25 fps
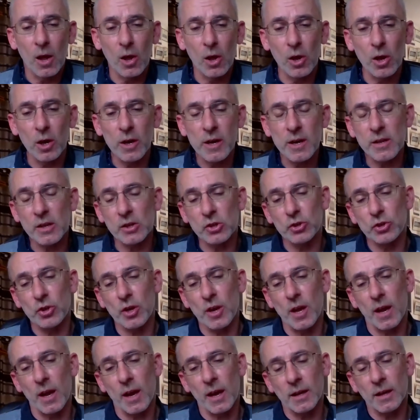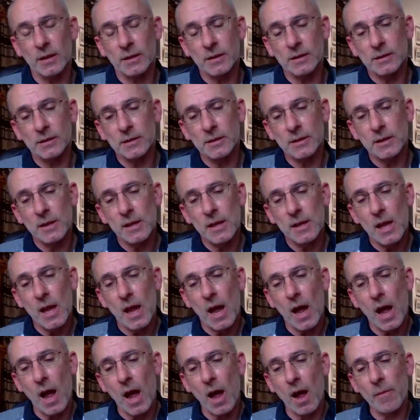Earlier this year,
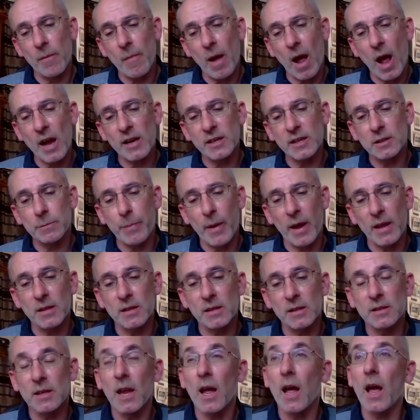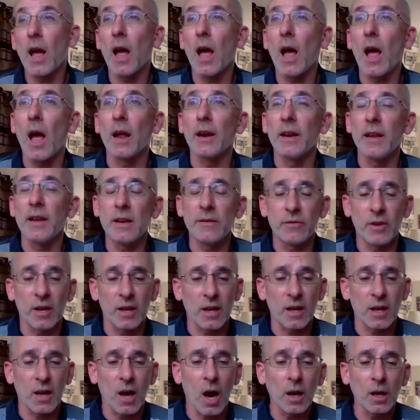I spent an
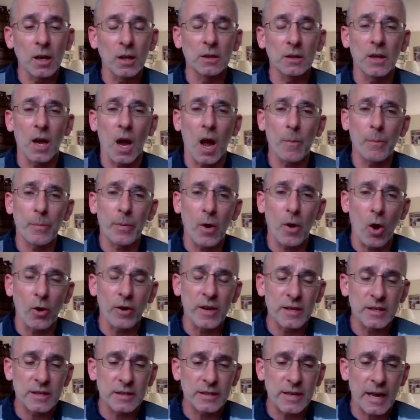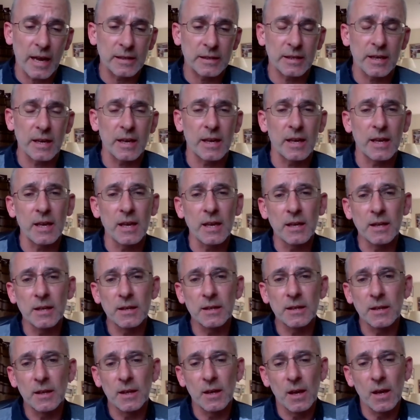evening cuddled up on his settee
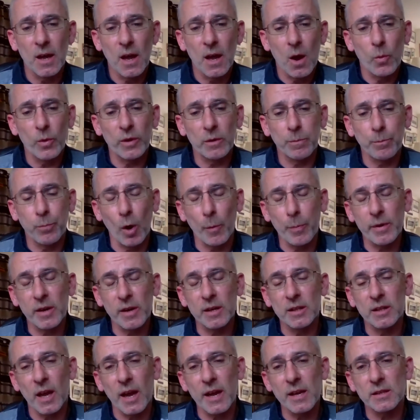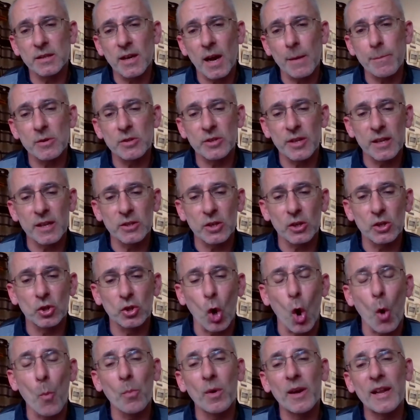with popular daytime presenter
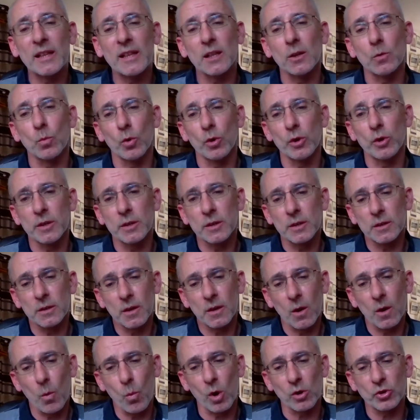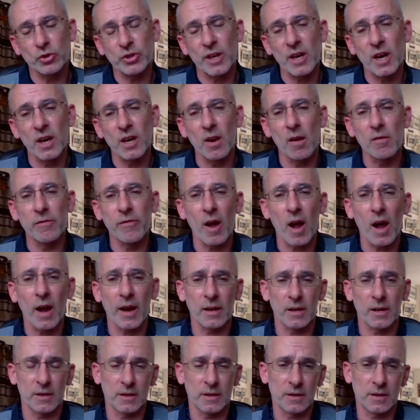Dom Littlewood watching Love
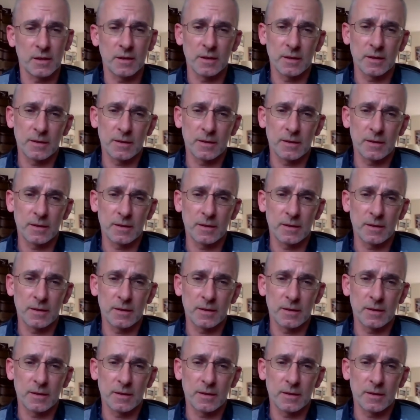Island.